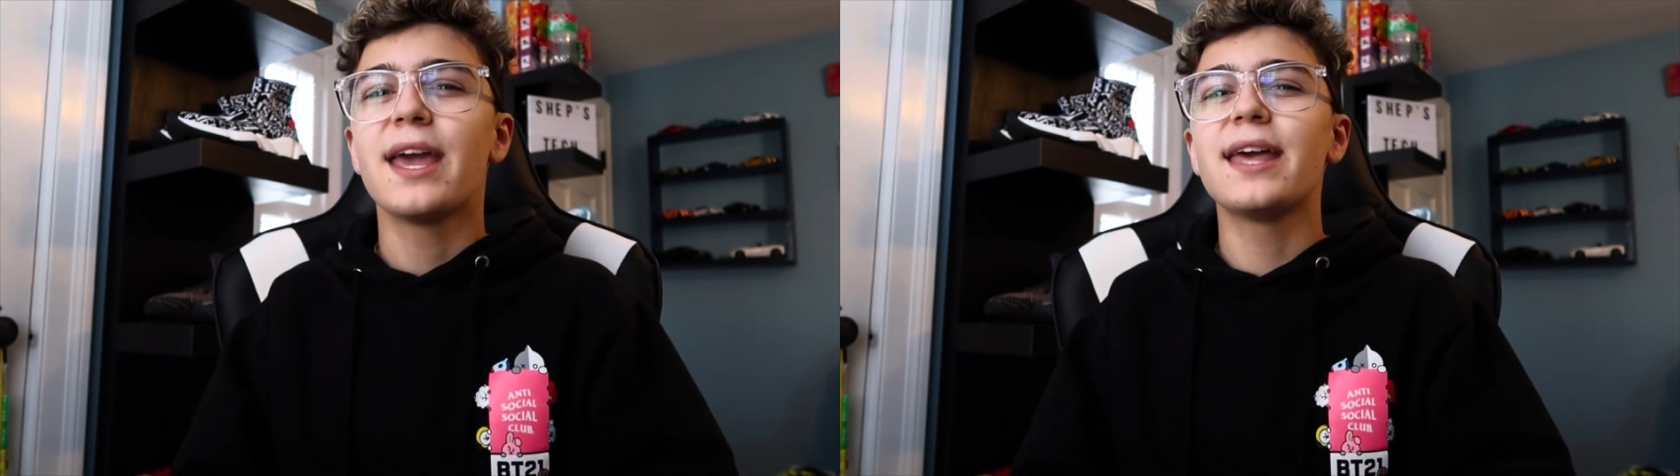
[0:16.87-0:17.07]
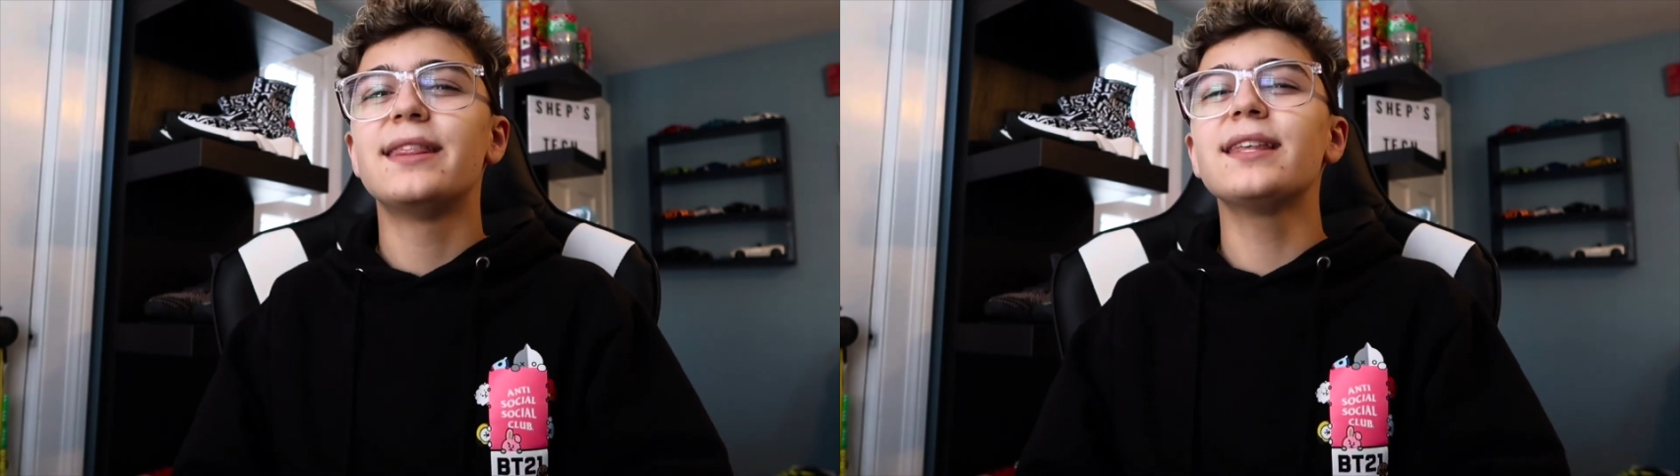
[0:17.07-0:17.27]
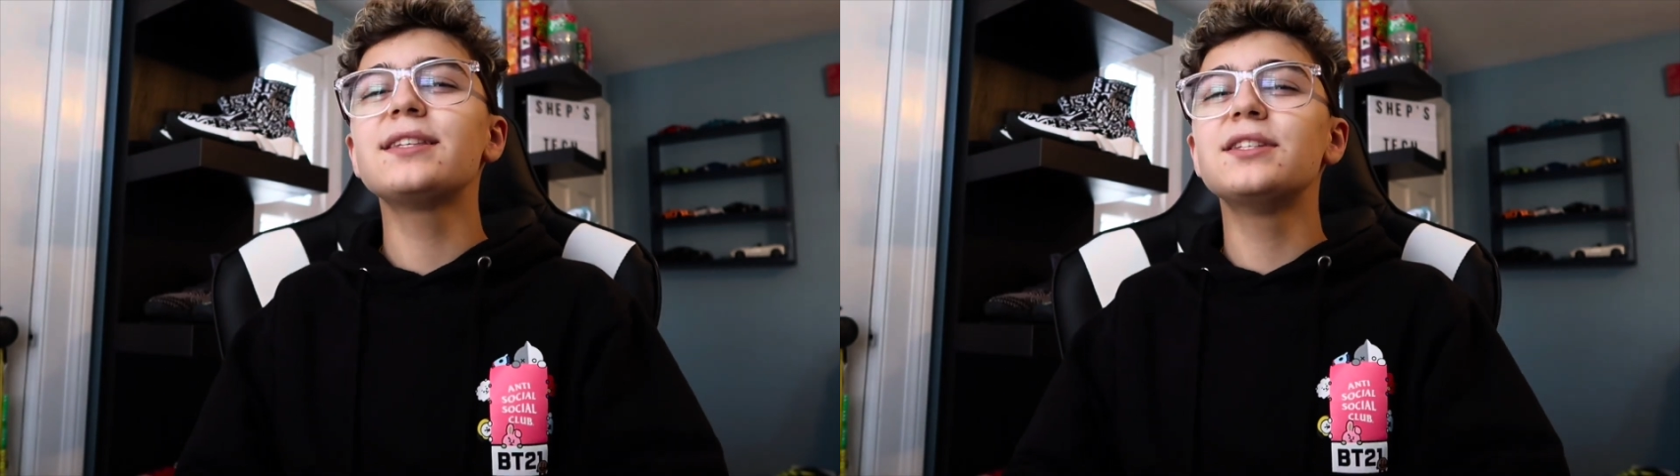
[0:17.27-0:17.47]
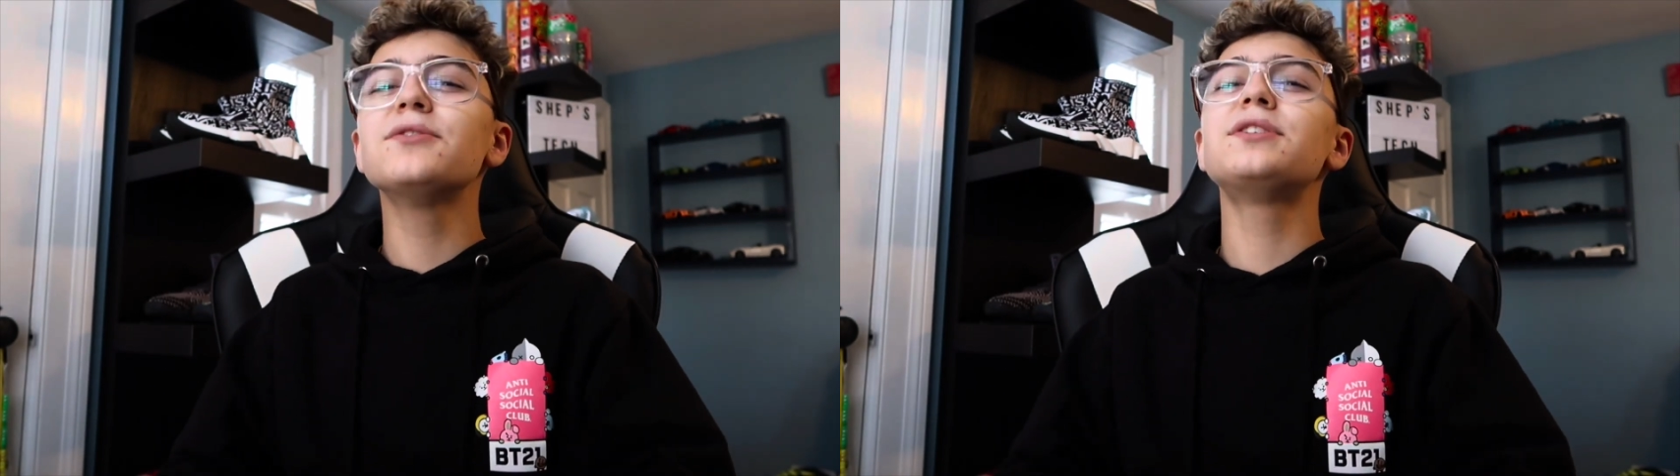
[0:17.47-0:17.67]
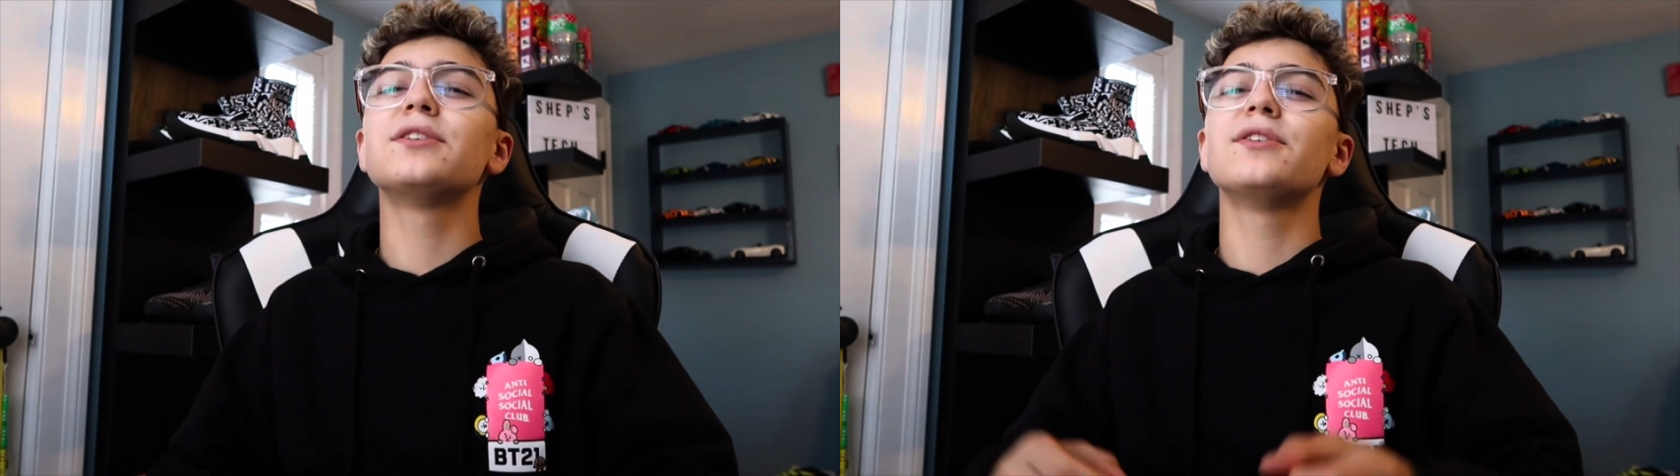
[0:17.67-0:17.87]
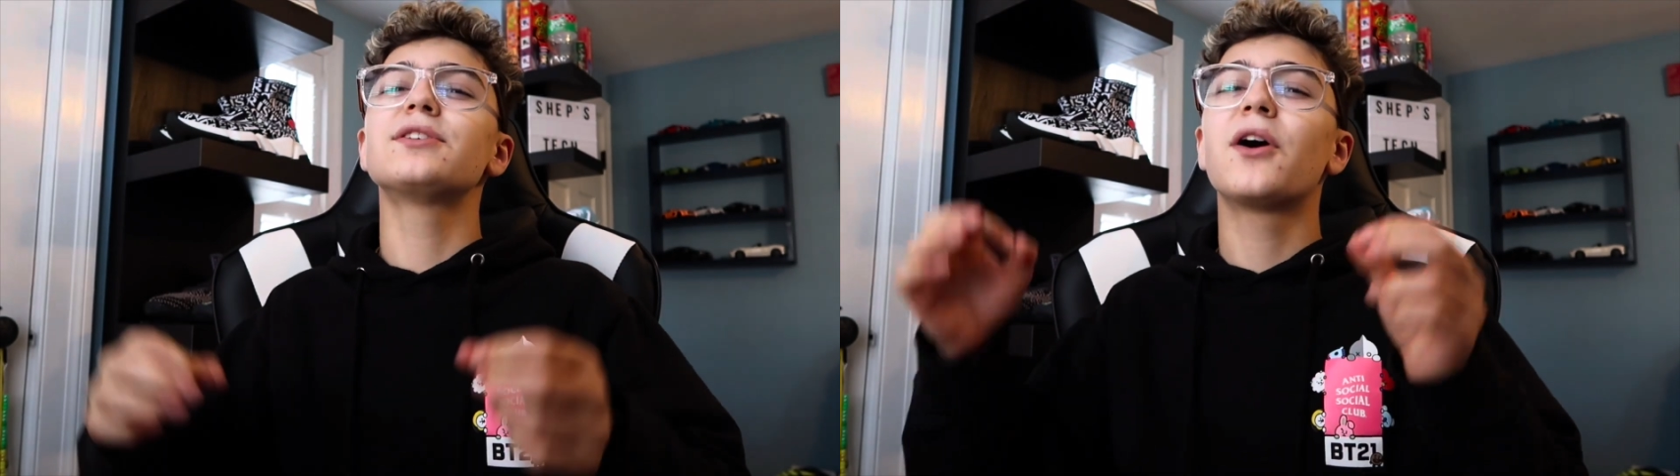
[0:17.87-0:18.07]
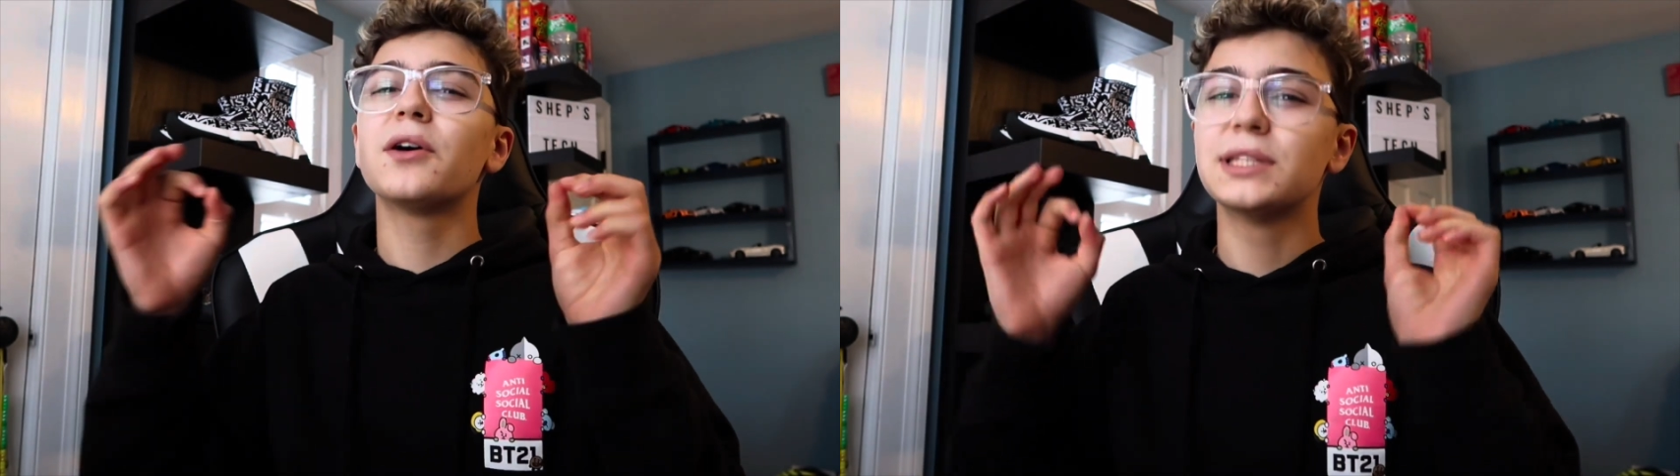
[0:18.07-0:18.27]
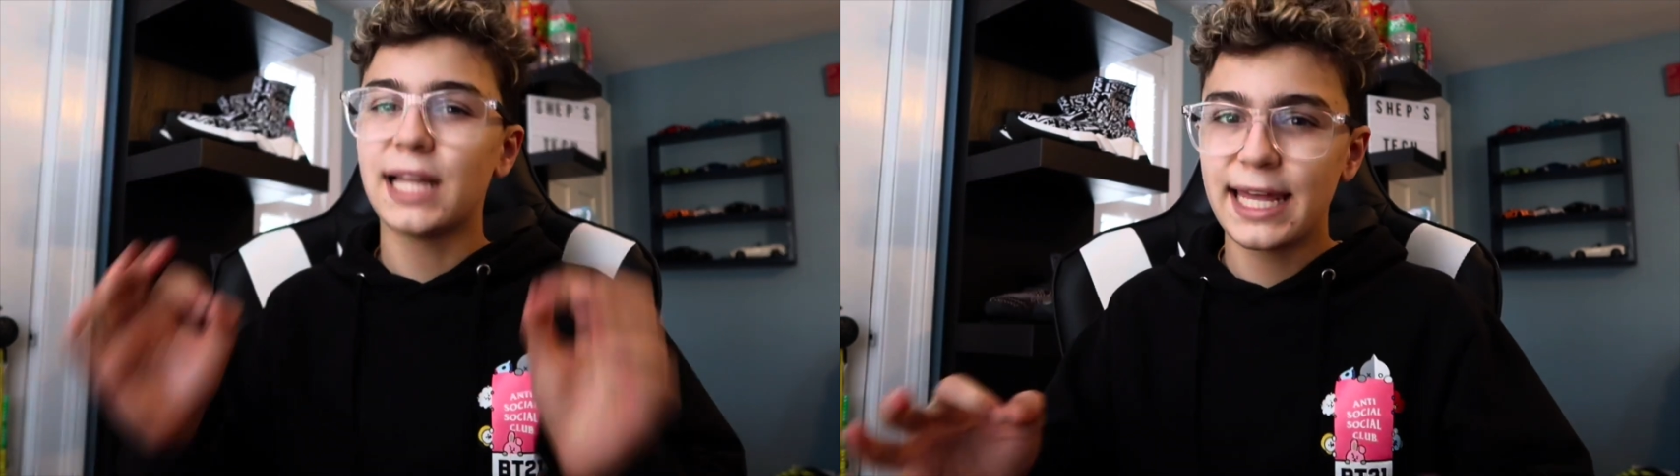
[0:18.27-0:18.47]
in this new series
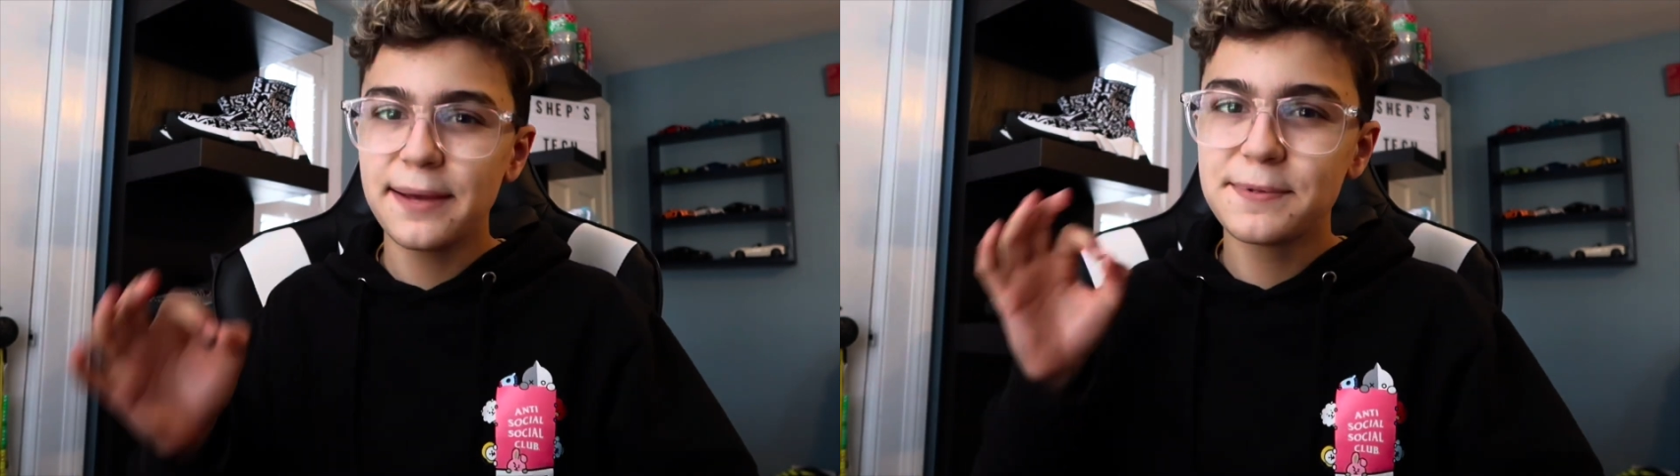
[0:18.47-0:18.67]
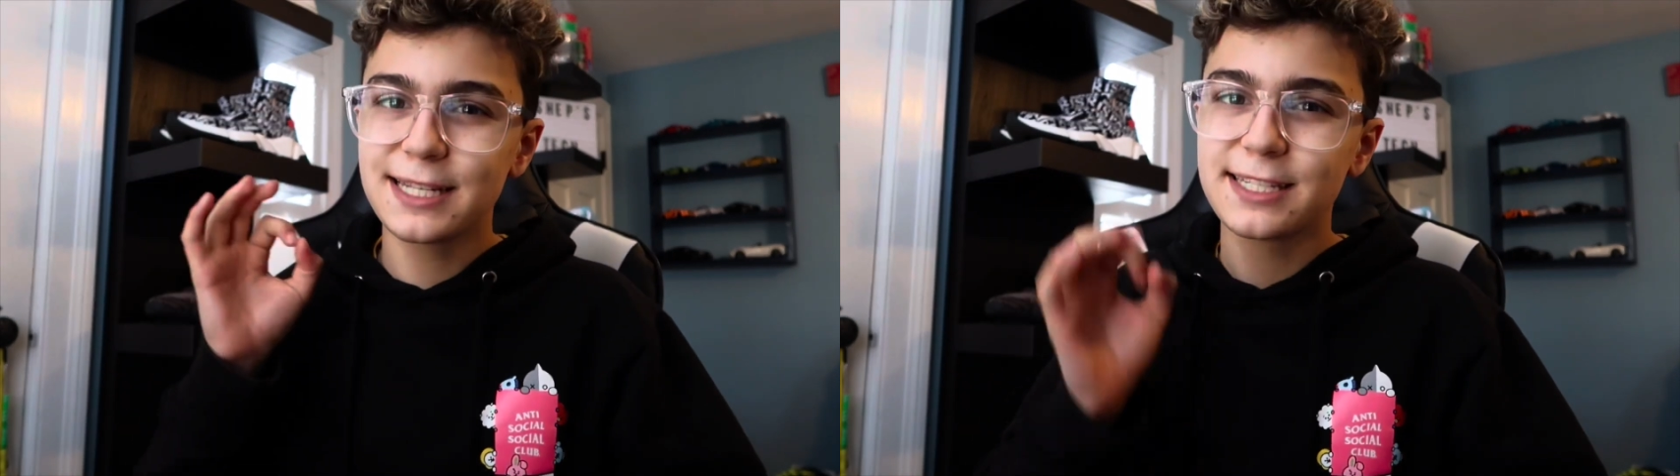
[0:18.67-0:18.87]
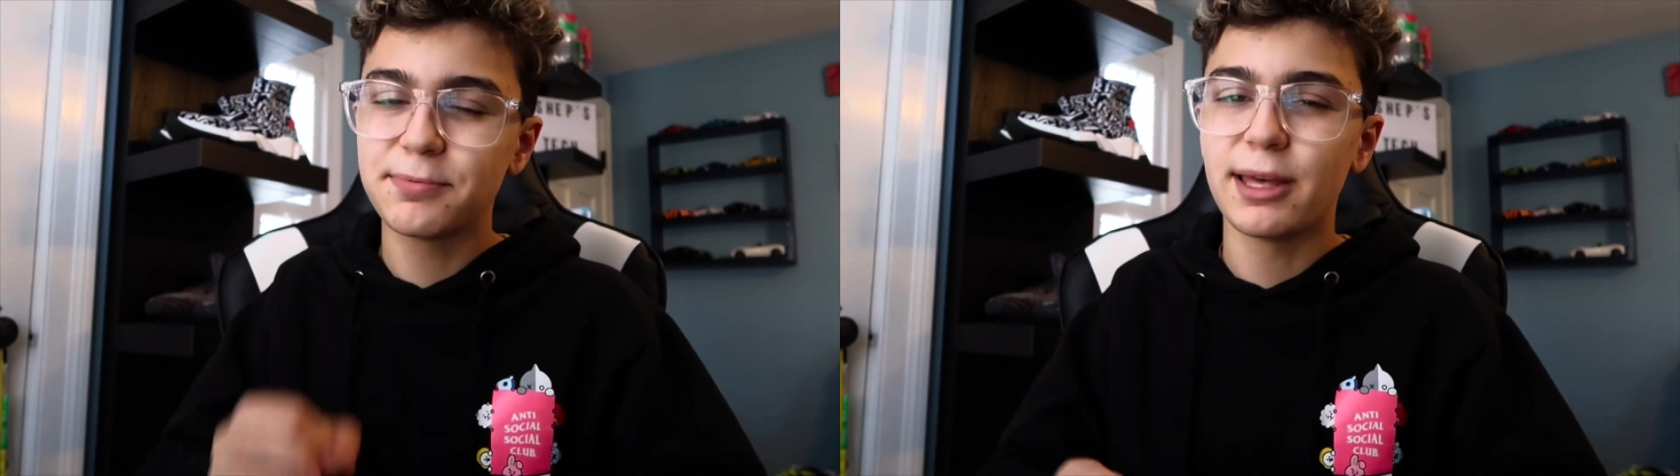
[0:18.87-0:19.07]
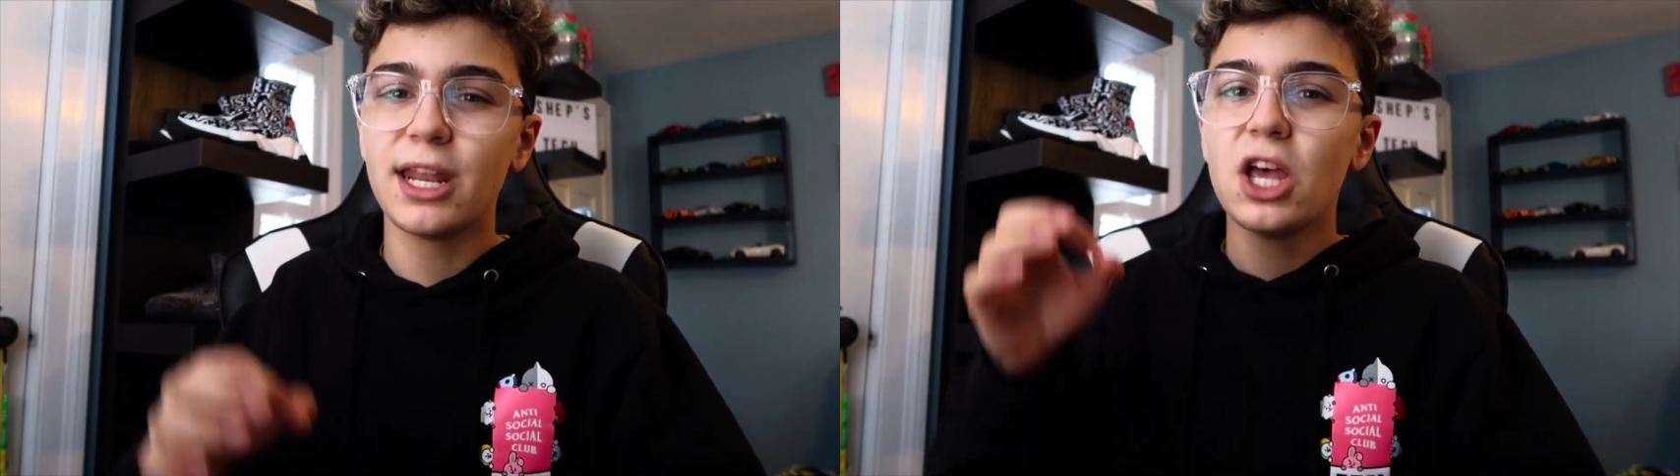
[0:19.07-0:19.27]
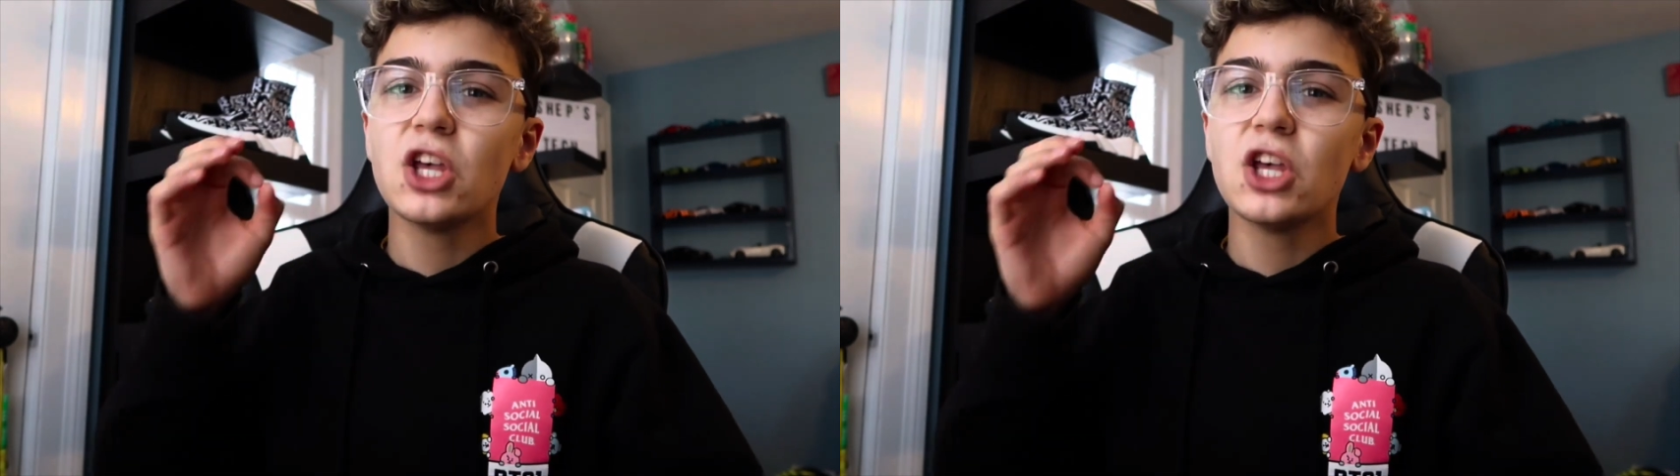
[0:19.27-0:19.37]
called Lineups Explained,